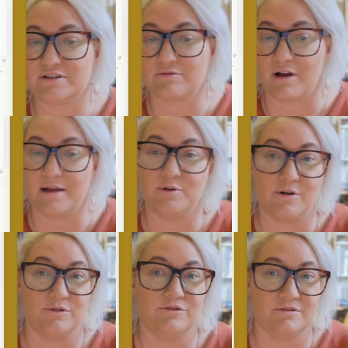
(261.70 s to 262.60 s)
would you describe
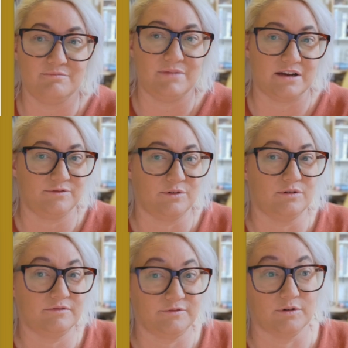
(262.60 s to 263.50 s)
your own
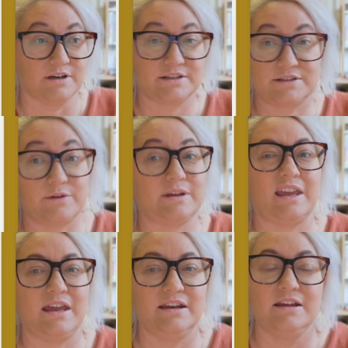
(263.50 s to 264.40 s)
metaphor for it? So
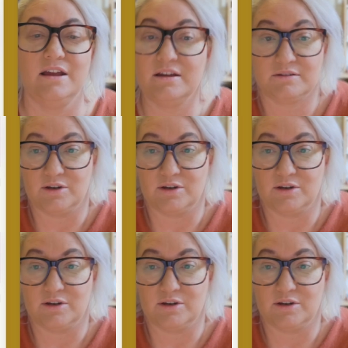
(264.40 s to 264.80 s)
again,